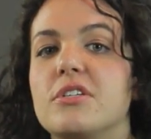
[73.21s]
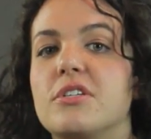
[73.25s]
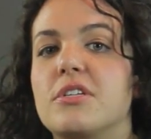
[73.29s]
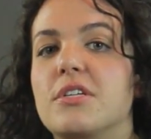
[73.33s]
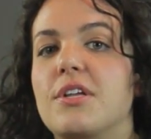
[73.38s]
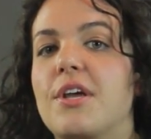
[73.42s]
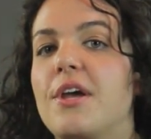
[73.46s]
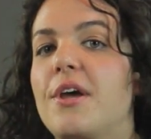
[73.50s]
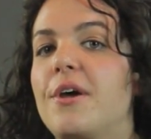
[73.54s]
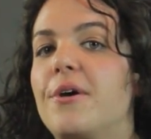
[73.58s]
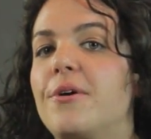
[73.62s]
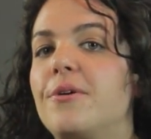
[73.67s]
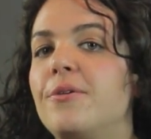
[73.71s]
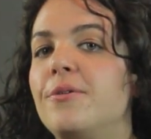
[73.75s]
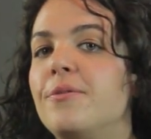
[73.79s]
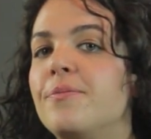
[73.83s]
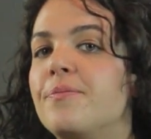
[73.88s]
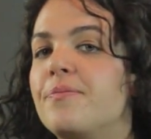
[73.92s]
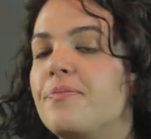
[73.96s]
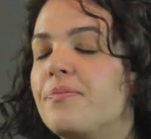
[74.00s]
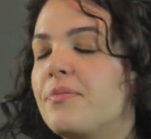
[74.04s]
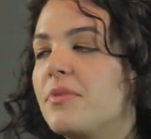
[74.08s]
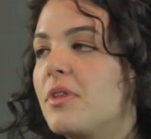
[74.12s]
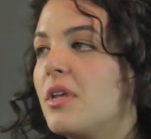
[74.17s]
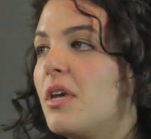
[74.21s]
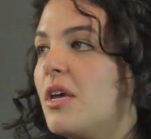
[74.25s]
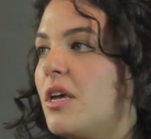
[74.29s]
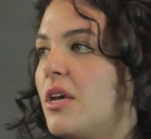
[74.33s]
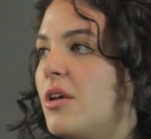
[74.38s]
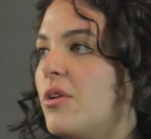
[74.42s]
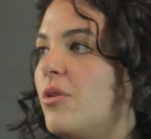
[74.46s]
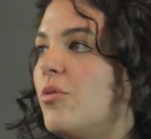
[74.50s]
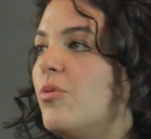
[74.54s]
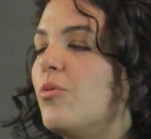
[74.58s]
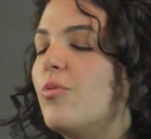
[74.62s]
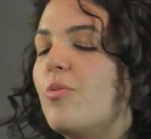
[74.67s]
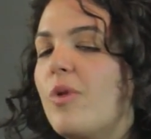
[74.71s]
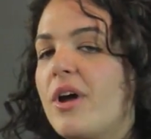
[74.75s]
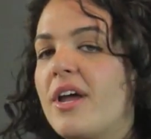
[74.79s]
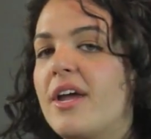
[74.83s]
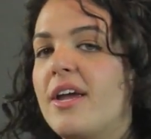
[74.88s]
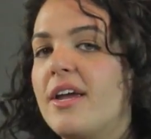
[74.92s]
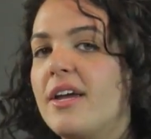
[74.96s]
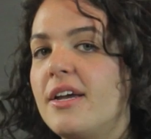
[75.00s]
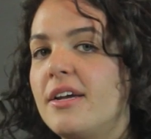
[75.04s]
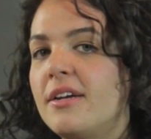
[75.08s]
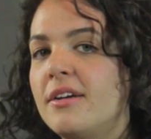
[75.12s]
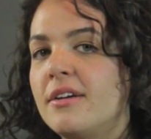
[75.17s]
scale, it'll
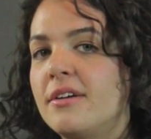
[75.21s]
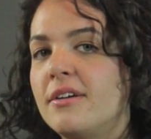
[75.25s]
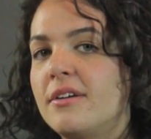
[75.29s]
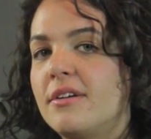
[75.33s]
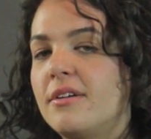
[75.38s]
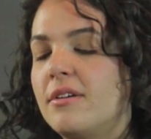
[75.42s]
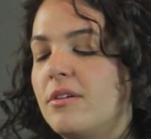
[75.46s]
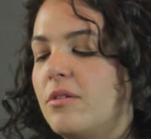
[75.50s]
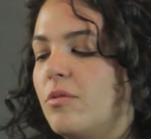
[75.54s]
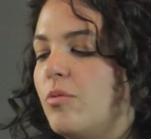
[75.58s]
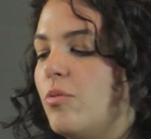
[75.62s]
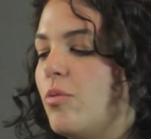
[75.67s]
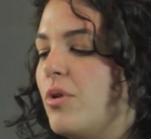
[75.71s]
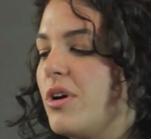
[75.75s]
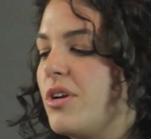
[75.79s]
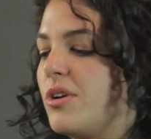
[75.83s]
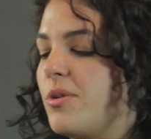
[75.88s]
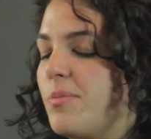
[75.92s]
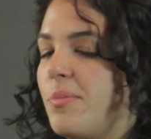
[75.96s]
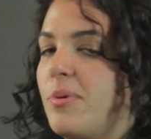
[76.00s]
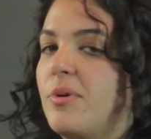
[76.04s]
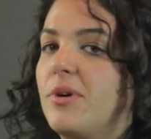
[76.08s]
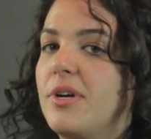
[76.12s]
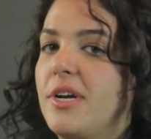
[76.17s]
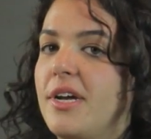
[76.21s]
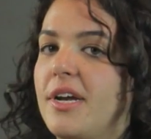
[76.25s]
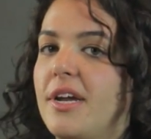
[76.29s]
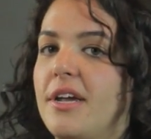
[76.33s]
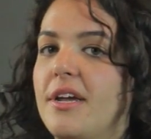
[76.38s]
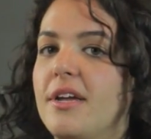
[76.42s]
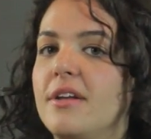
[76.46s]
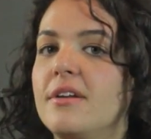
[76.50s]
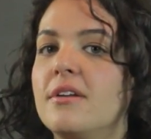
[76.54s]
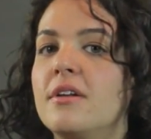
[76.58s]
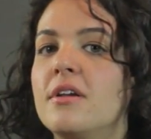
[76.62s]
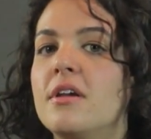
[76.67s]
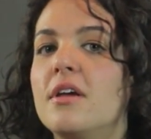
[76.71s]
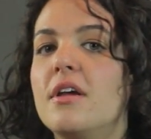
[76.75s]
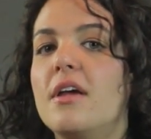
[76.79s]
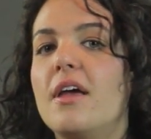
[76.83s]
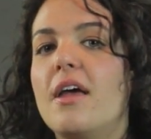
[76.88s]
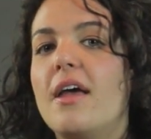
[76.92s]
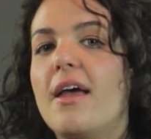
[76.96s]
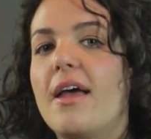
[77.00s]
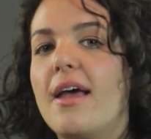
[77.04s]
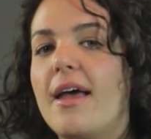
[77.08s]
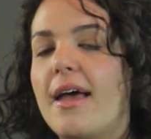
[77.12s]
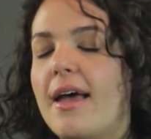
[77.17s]
weigh what you're putting in,
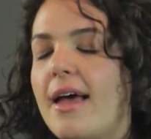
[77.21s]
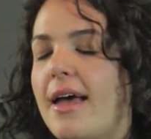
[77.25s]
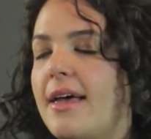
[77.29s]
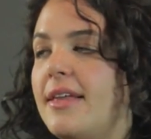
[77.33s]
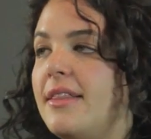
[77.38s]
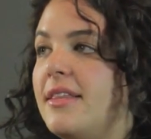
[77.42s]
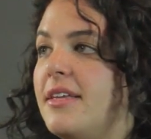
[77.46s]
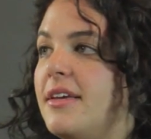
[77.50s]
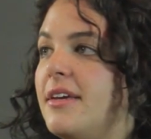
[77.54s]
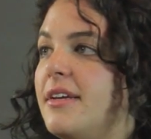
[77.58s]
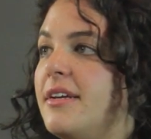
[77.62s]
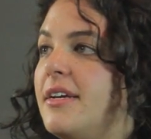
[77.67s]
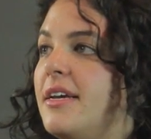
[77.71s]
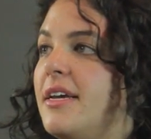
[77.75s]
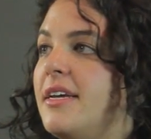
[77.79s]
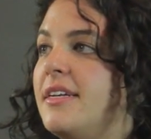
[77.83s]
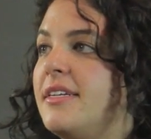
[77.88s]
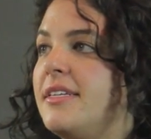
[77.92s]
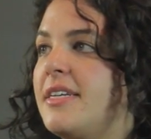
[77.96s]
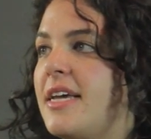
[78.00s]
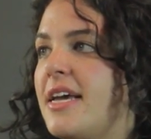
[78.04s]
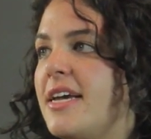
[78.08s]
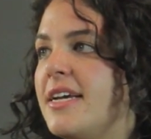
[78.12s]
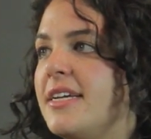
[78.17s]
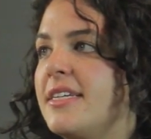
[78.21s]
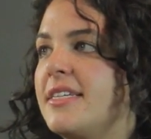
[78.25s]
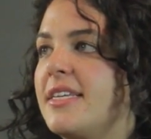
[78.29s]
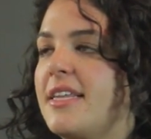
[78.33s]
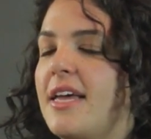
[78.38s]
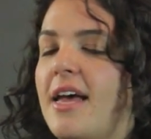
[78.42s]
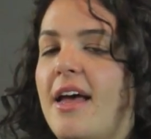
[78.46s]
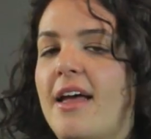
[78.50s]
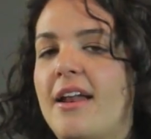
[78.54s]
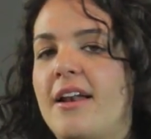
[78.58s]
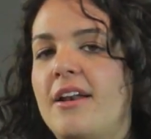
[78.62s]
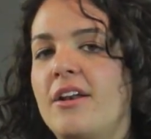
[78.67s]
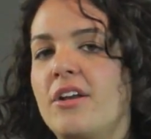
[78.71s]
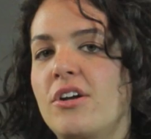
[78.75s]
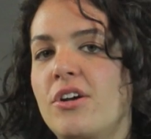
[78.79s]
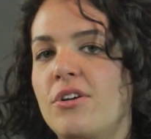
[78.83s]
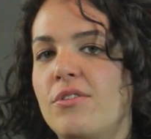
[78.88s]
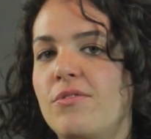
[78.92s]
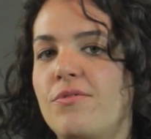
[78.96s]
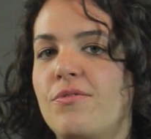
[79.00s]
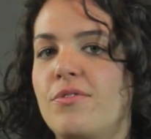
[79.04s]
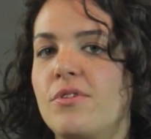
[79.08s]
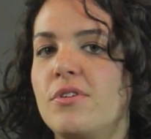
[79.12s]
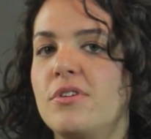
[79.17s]
and then it takes that and it
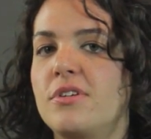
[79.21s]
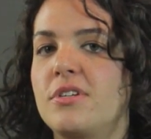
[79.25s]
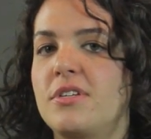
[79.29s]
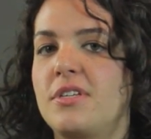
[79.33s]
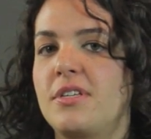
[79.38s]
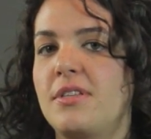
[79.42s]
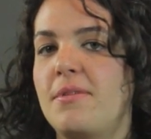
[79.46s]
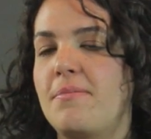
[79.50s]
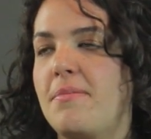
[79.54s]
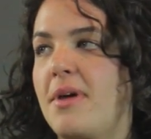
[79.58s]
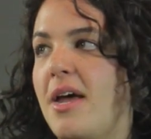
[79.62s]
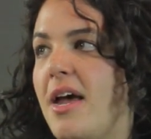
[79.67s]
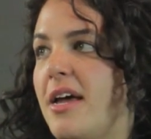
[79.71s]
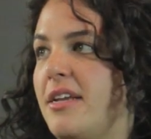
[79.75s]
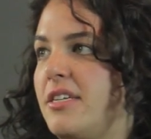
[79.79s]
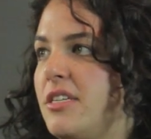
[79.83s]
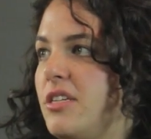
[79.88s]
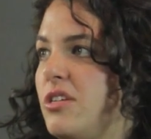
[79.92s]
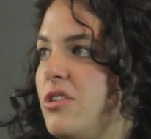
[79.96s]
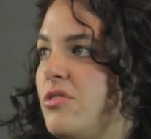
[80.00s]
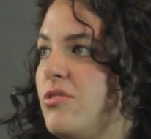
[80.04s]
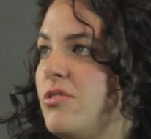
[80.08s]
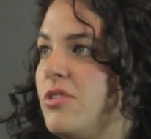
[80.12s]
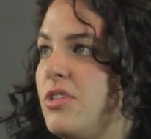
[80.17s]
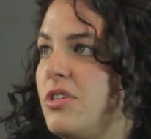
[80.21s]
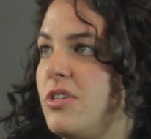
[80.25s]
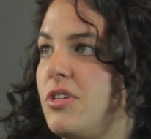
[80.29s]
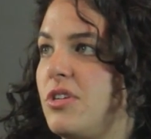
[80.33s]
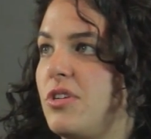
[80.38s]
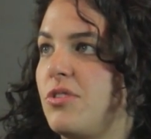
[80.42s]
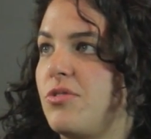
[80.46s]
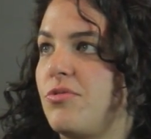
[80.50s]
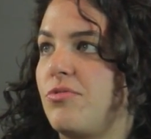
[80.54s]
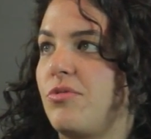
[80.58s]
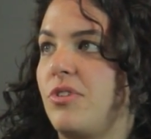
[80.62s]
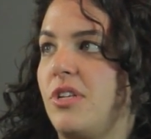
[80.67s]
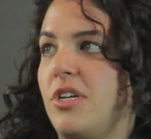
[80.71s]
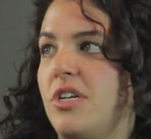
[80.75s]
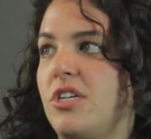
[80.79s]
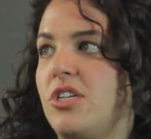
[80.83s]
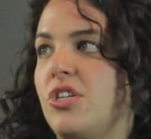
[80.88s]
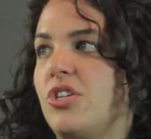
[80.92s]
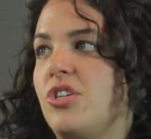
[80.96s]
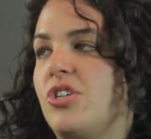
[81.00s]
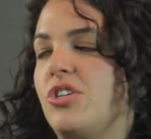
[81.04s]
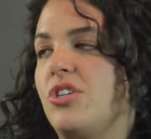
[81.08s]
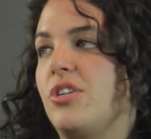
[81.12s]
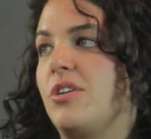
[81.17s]
converts the mass. It uses this
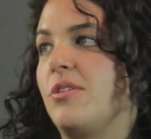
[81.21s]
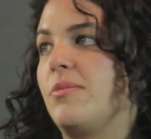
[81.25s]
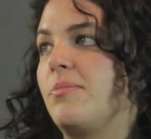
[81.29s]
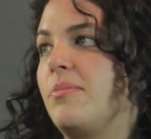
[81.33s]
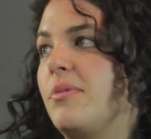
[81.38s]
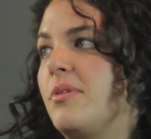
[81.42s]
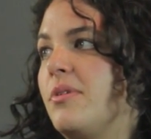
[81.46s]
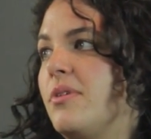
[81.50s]
relationship